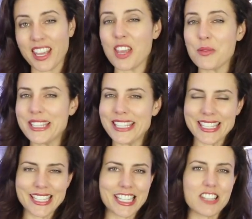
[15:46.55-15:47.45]
It was
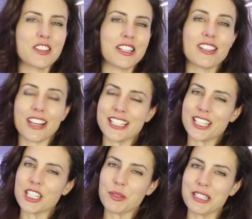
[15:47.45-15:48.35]
discontinued in
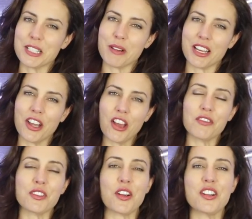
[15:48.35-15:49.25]
1921
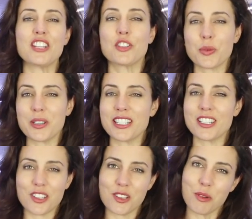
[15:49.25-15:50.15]
after only
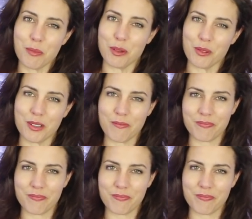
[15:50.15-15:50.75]
22 were built.